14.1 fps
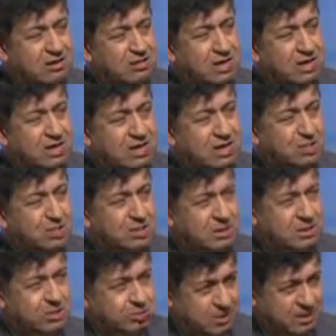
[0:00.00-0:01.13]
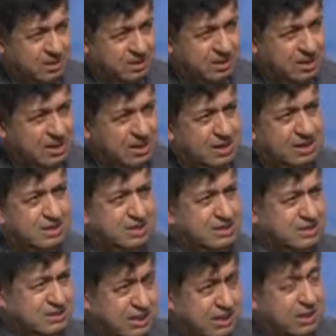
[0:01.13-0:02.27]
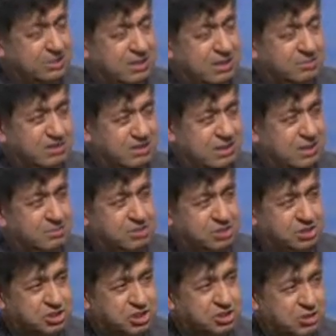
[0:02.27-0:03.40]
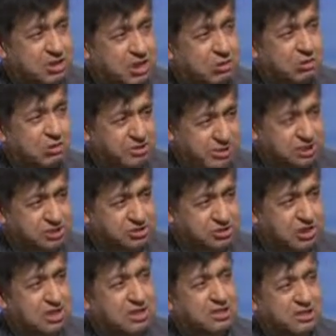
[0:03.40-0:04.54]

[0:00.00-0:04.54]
to marry non-Muslim women, and since I believe Islam is a gender equal religion,